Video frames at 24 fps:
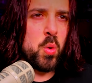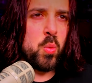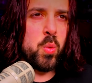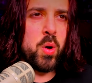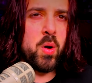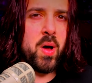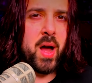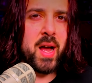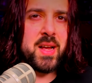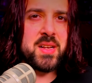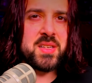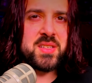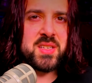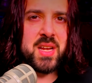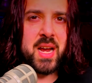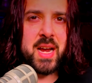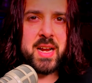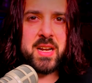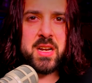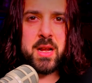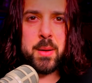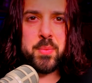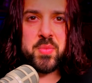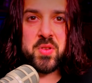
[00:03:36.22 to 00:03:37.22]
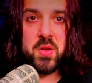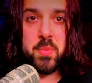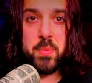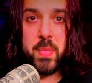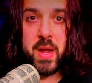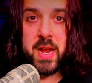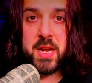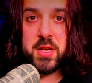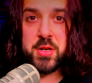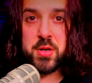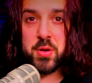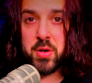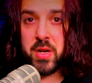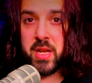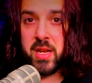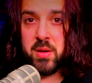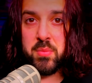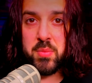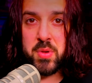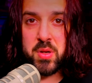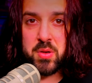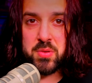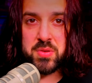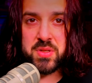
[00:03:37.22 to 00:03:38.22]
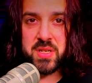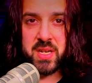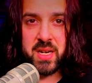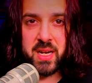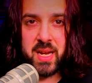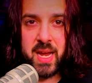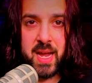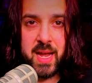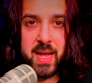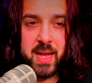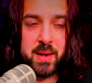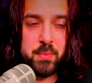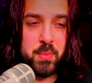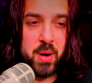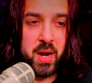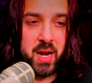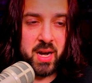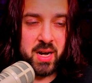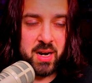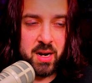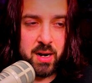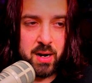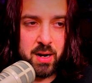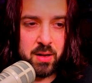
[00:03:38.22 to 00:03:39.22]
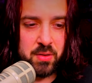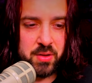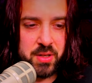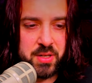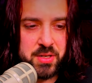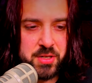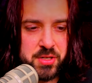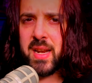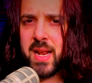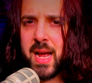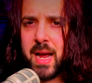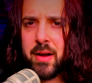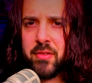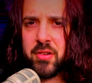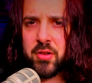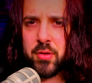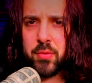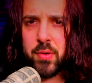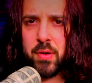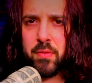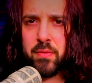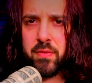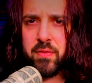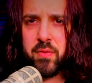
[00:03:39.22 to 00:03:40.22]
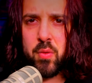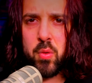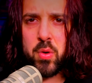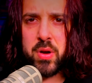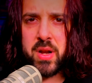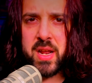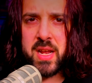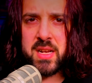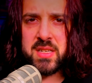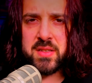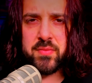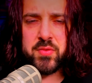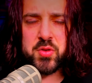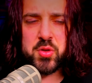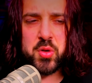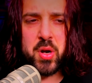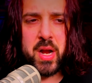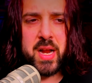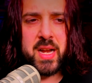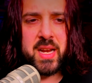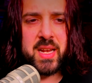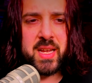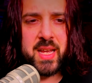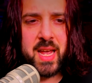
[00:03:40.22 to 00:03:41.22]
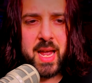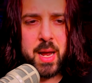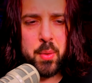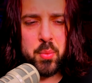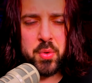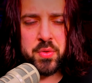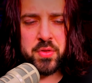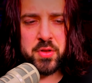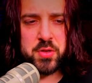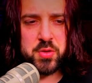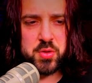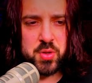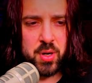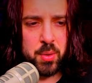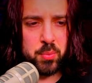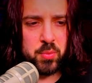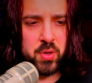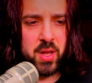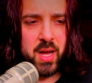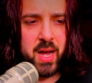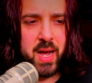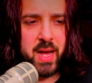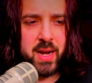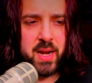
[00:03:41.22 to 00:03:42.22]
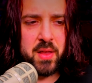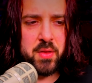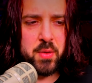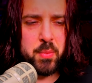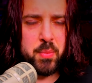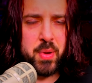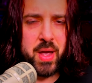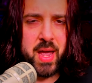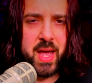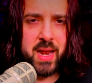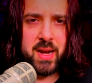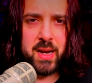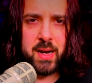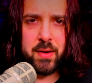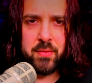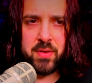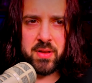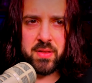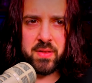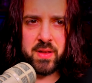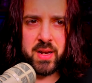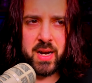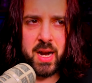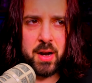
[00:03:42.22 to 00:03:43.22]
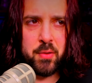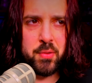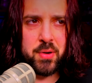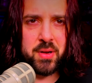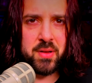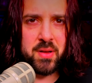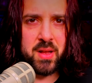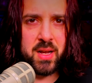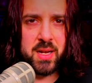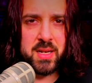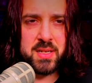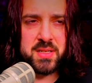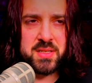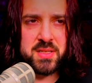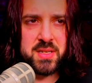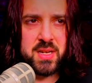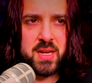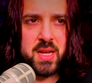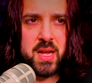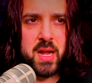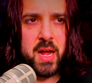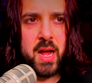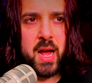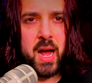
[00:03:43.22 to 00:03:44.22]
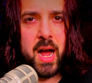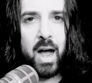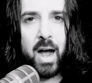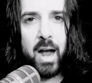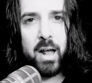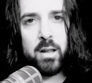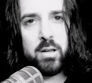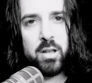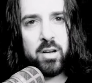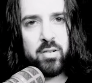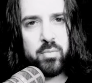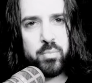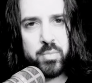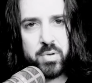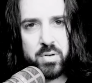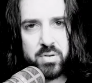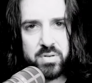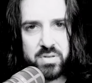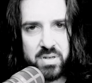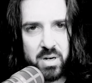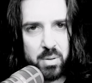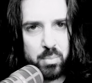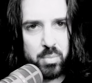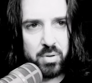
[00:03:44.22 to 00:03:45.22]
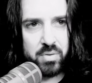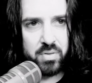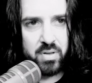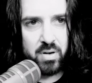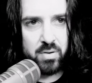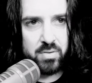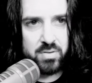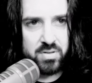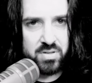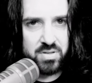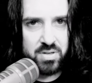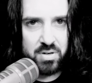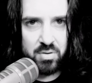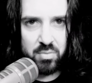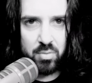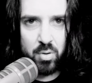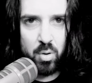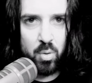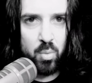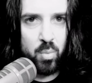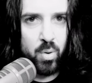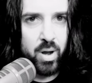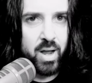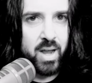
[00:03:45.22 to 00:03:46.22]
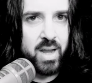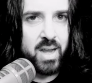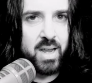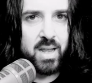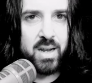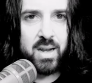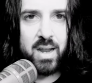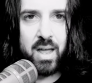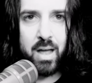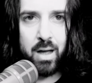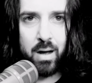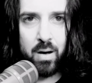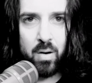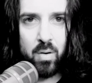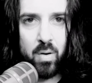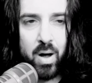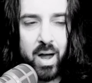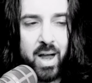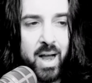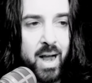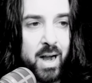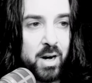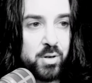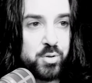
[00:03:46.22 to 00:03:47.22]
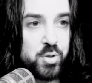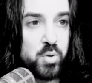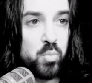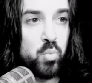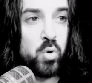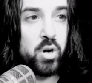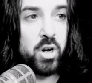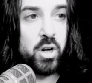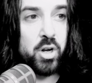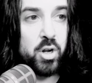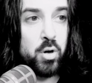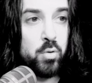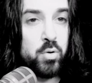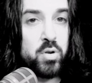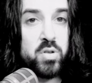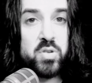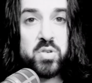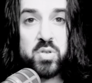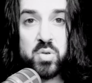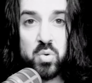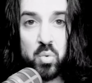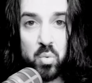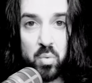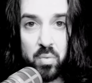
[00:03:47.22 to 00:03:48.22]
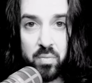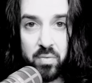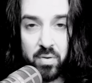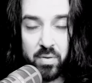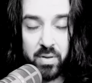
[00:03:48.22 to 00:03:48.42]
Well, I signed up to major in music at my college. After around four days of training camp with the drumline and the band and everything, I realized I love music, but there's zero way in hell I actually want to go to school for